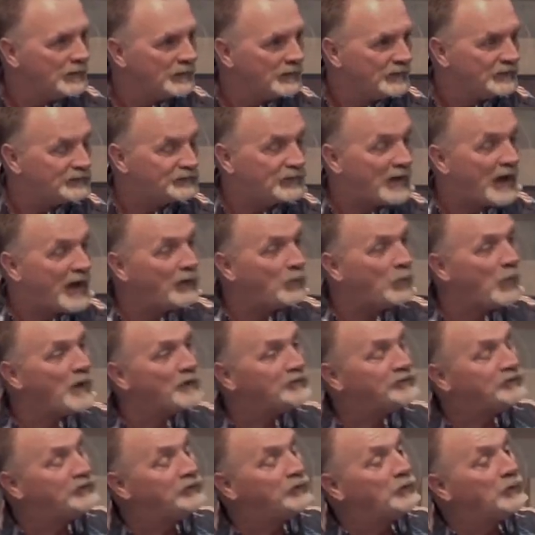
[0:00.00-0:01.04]
Because God
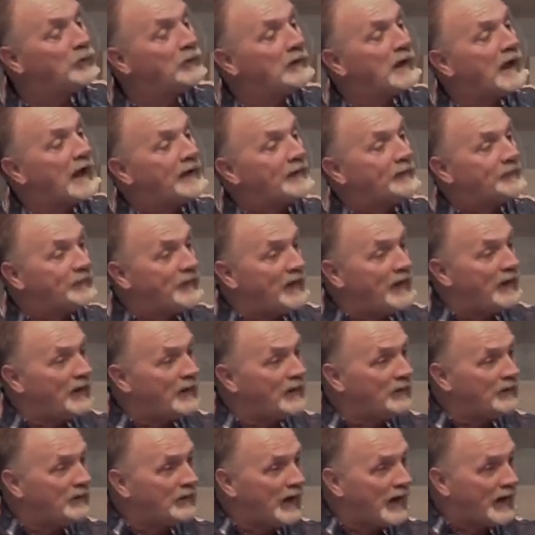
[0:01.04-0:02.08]
wants you a light
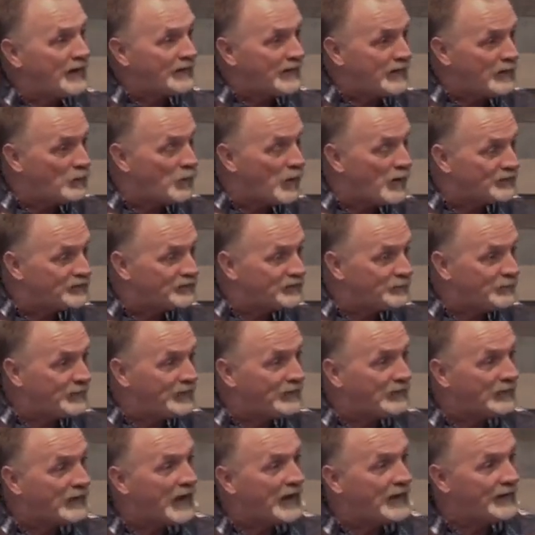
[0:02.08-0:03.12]
there, and he wants me
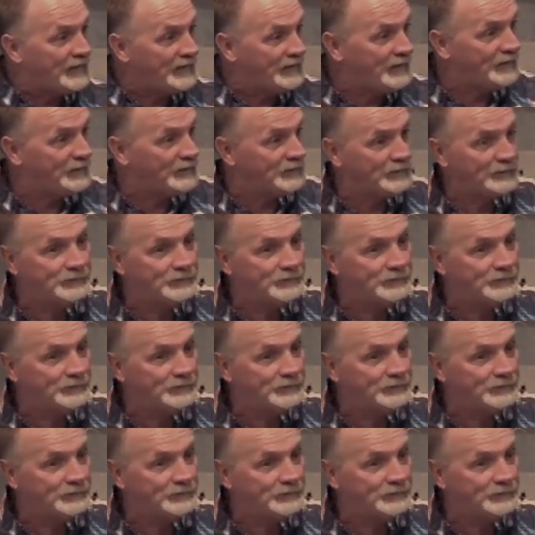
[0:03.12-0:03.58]
a light here.